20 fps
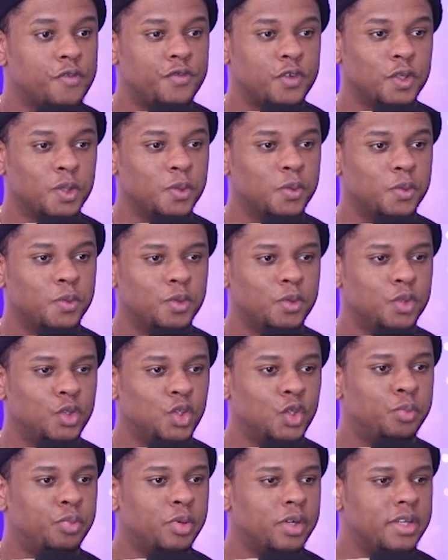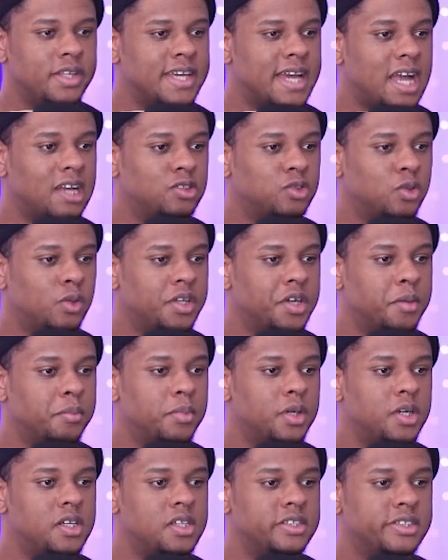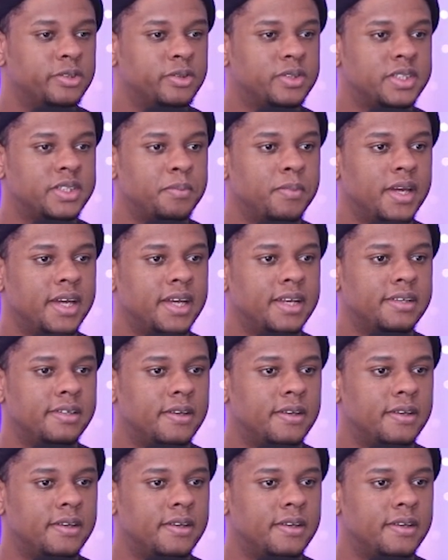you, you put the actual numbers, you submit,